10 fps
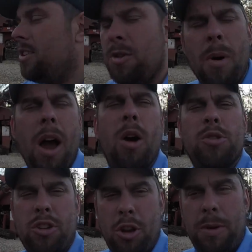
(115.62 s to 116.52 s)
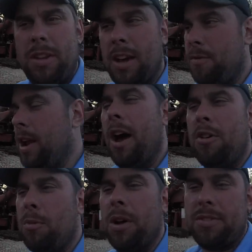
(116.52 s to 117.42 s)
Tomorrow's going to be different. I
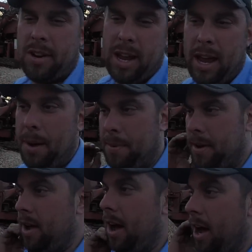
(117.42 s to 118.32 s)
don't know what's going to happen.